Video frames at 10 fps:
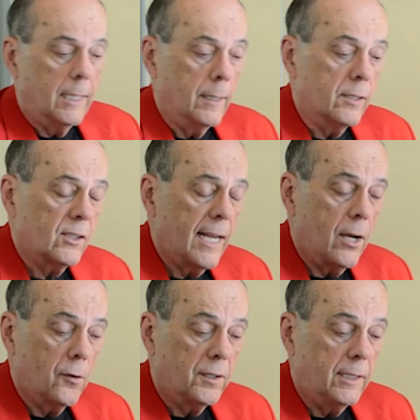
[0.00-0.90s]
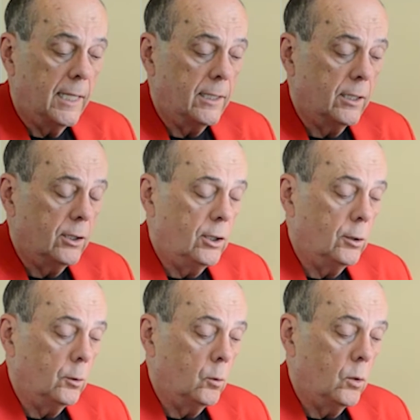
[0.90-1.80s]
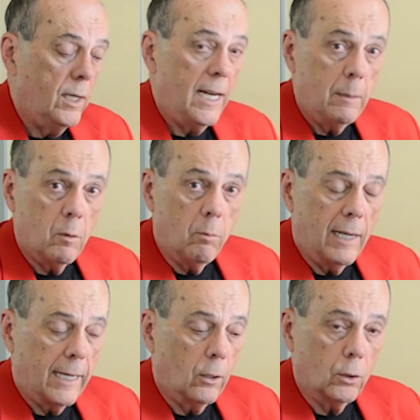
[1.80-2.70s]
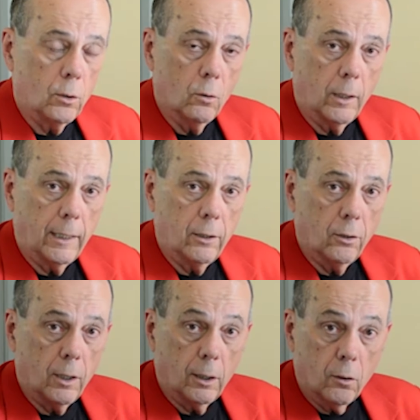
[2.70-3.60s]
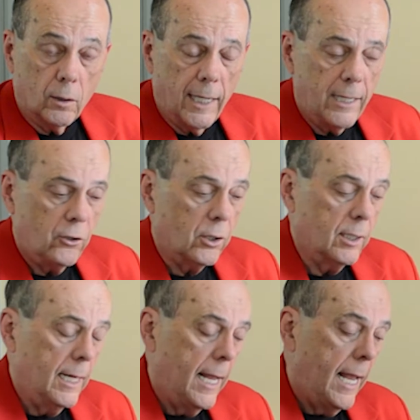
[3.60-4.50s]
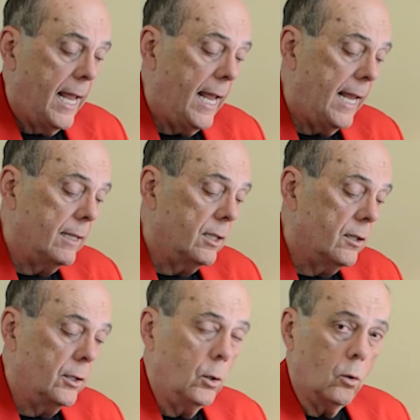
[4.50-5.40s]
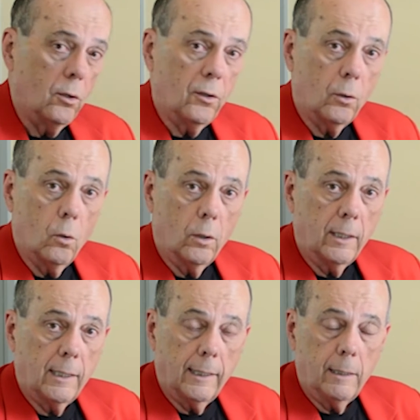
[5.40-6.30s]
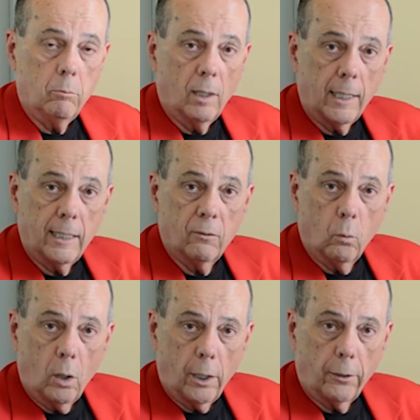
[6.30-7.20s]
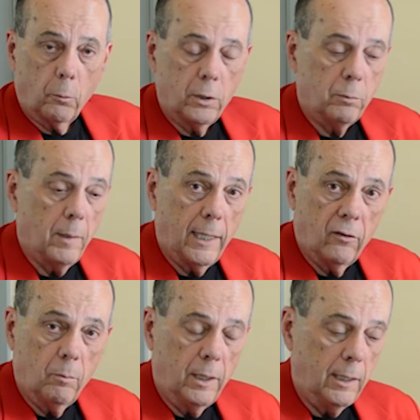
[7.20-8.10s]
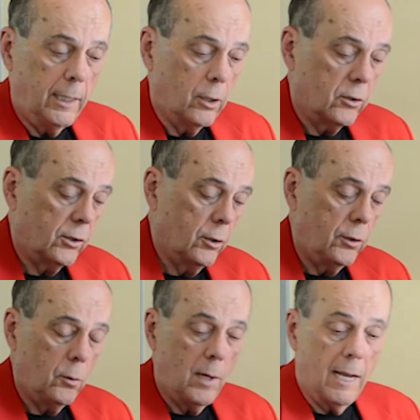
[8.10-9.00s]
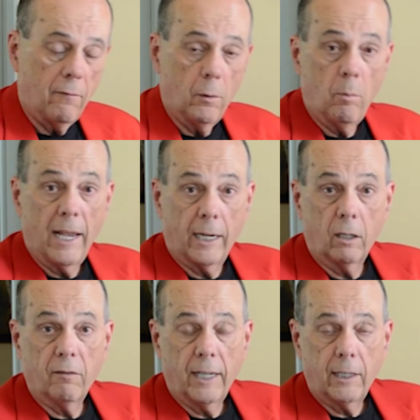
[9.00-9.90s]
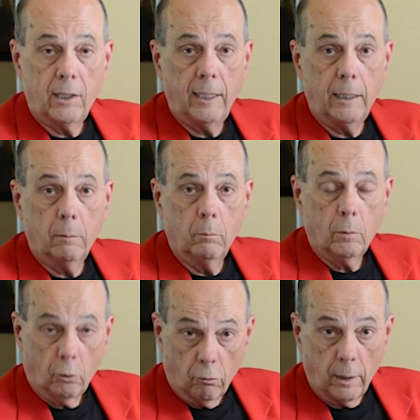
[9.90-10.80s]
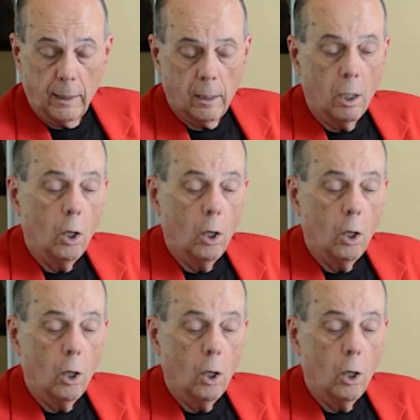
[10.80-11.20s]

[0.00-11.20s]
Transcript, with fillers: The South tended to name a battle according to the location, and the north according to any body of water which may have been near. So you have the Battle of Antietam Creek